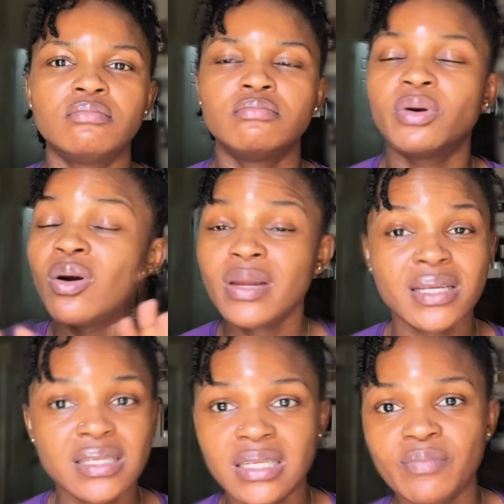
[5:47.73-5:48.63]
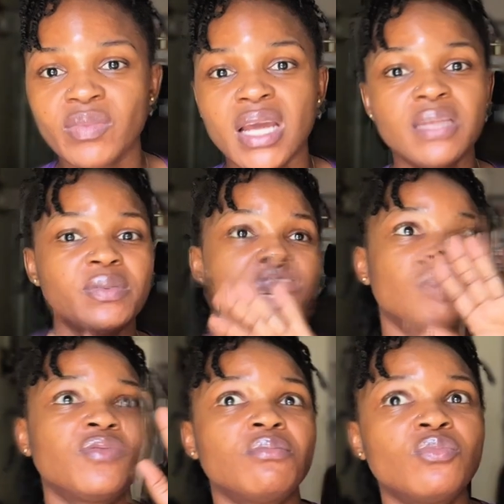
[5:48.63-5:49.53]
But honestly, 80%
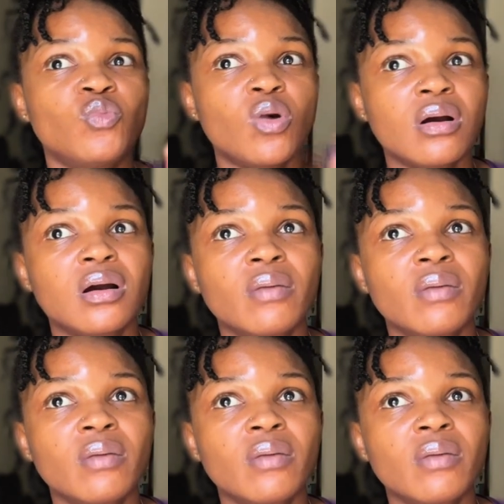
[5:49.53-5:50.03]
of the work